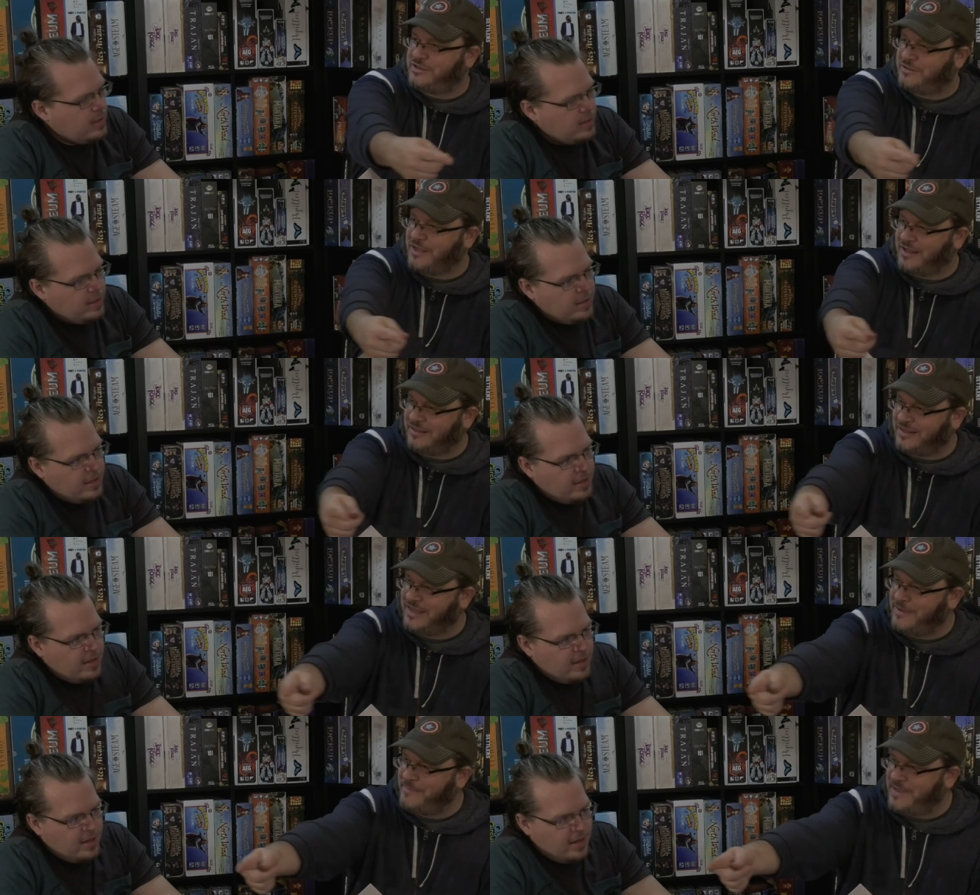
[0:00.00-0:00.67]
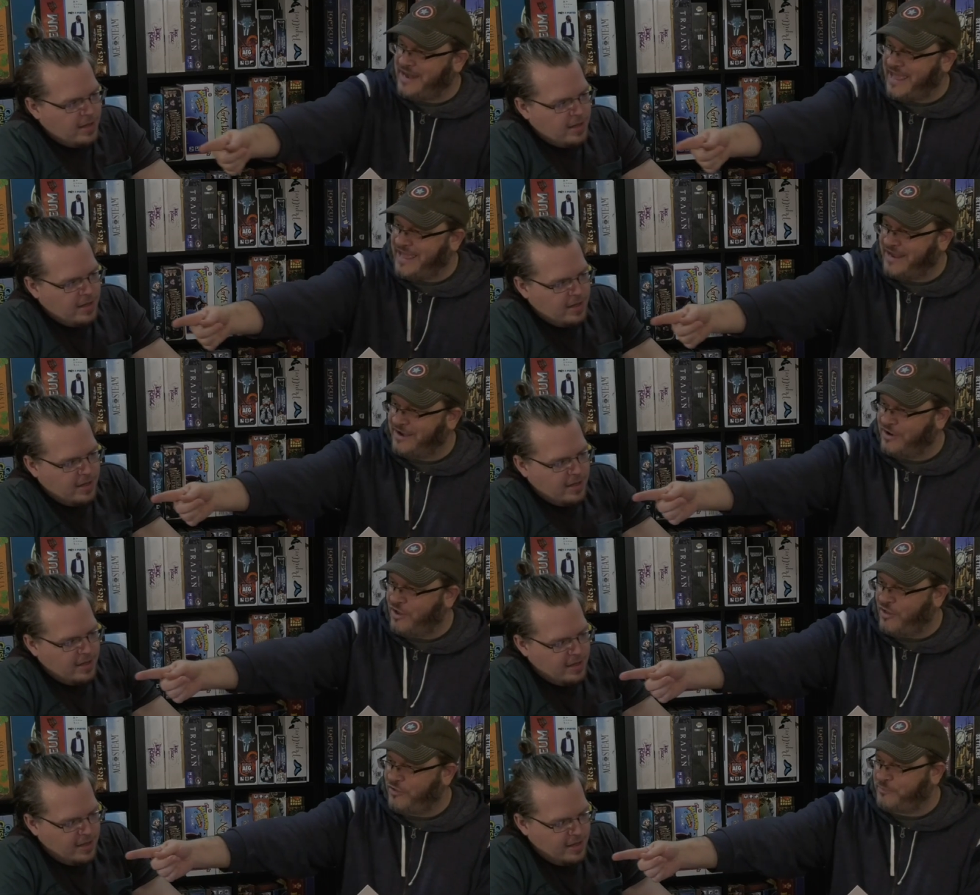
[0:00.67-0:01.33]

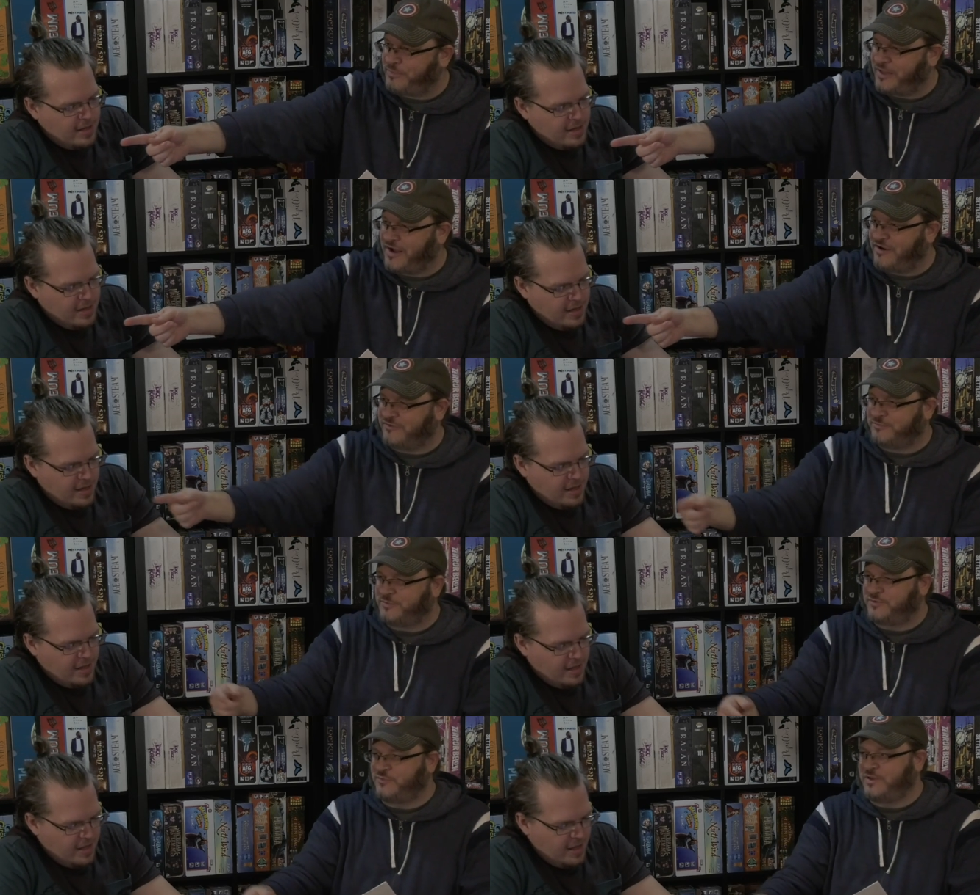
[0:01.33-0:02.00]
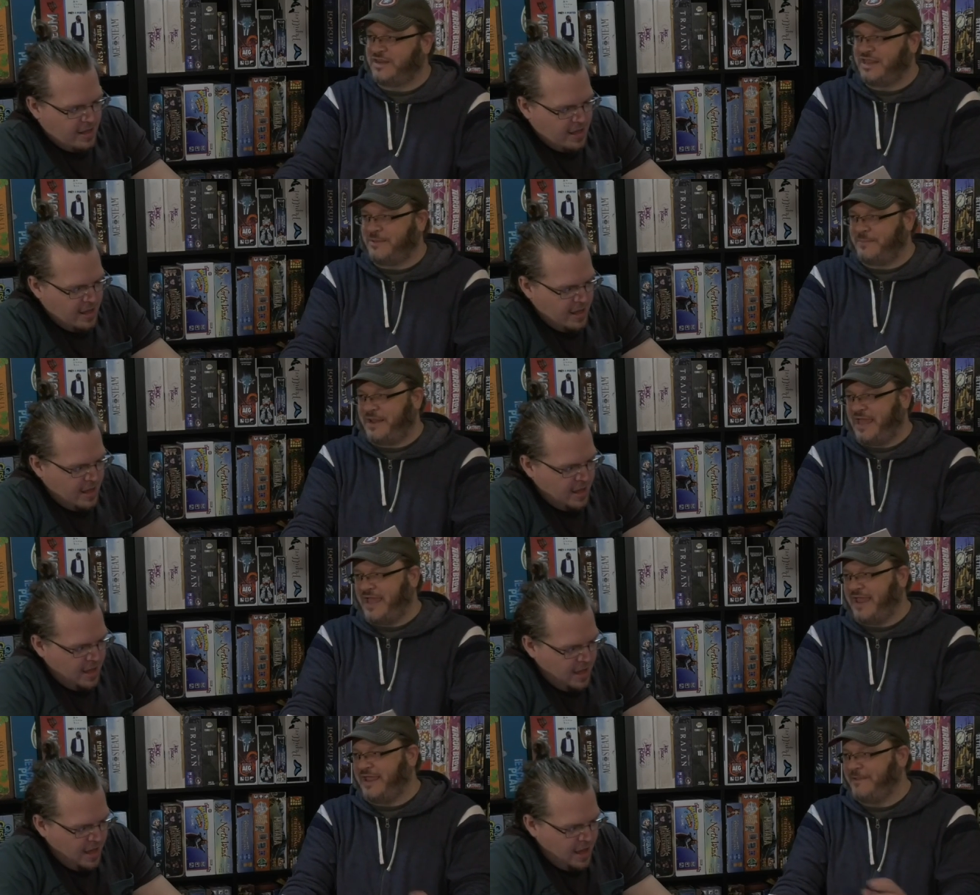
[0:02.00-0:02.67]
Speaker 1: eliminated all the players between him
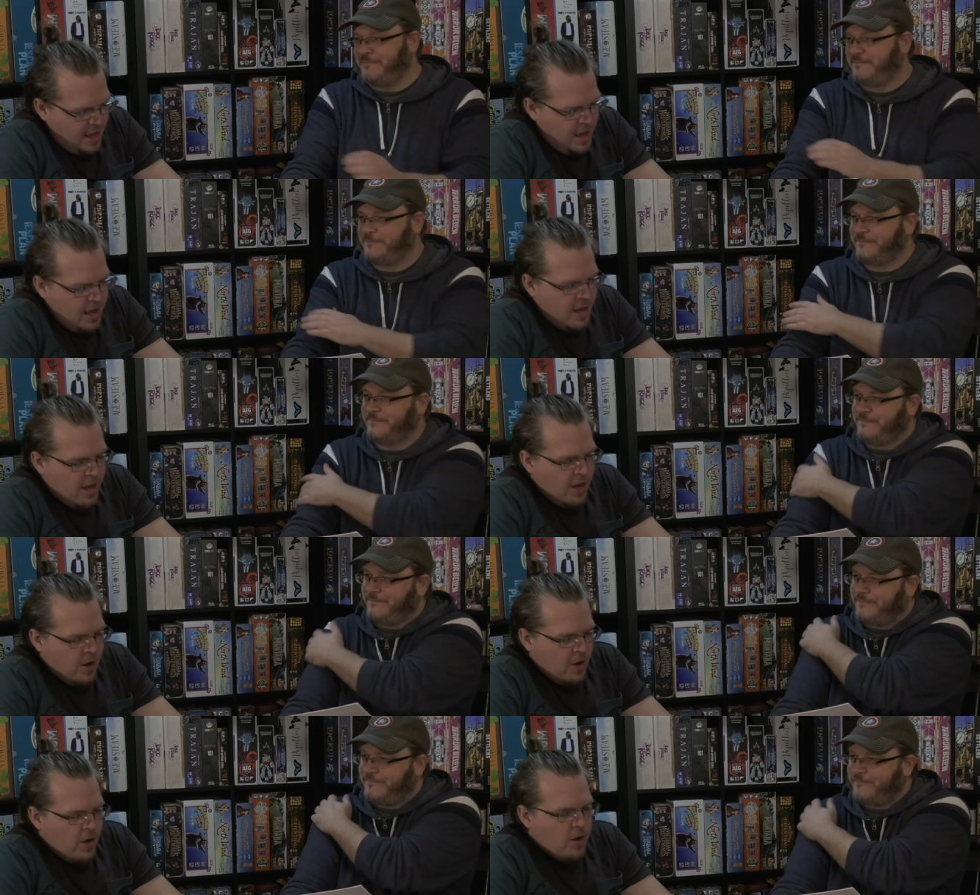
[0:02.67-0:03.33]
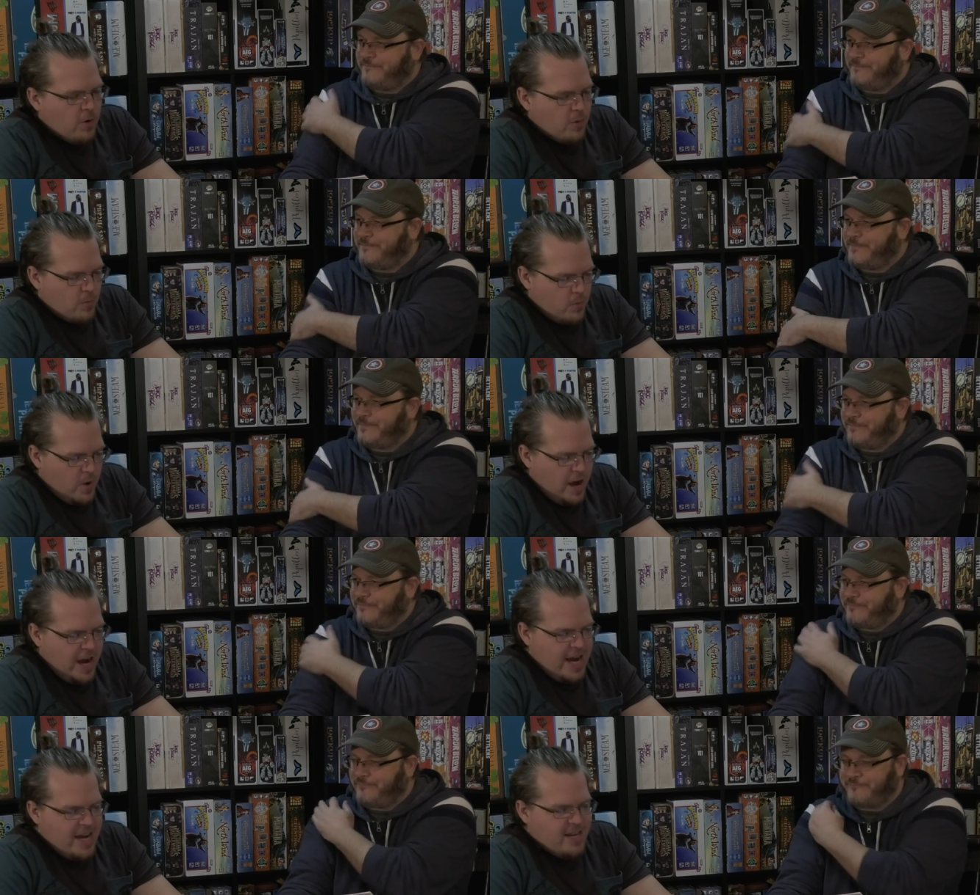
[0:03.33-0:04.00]
and I.
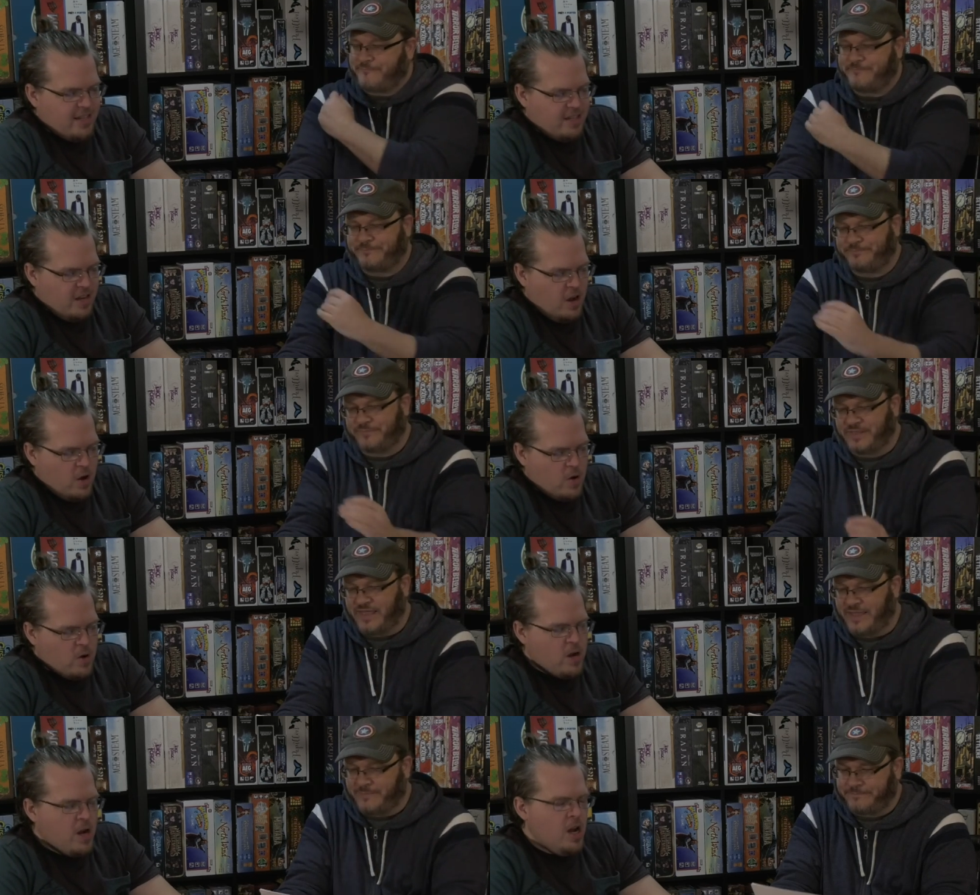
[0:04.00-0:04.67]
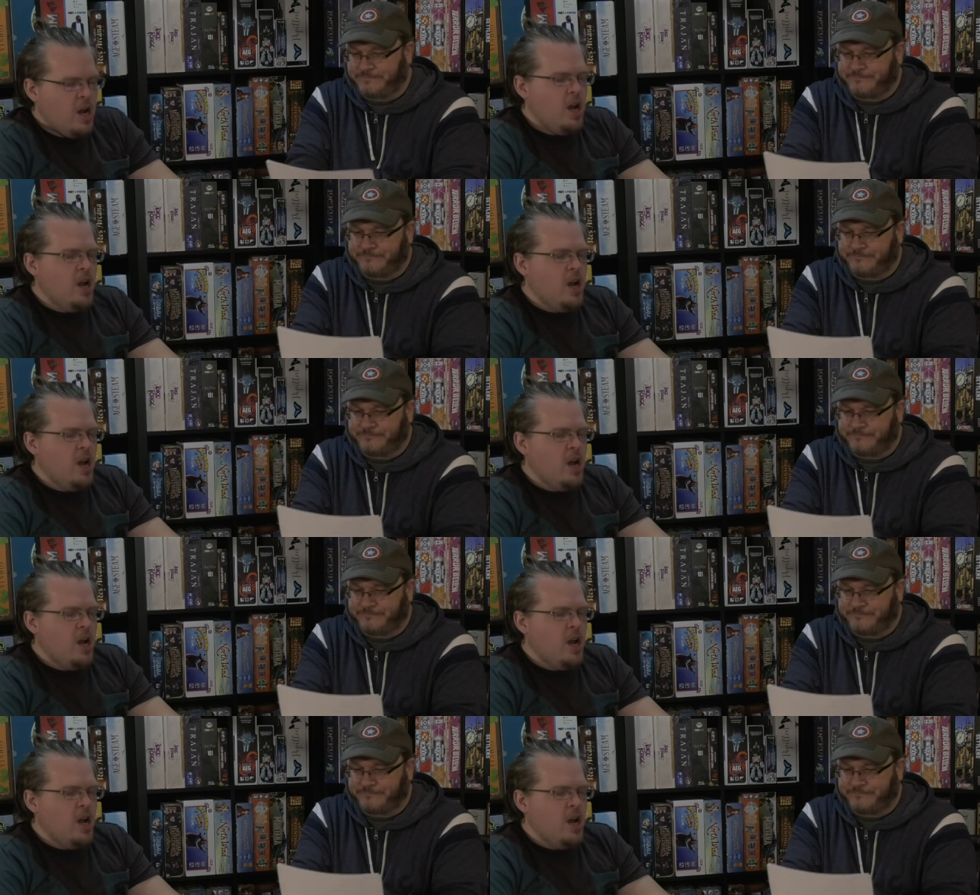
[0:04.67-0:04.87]
Speaker 2: Right. So yeah.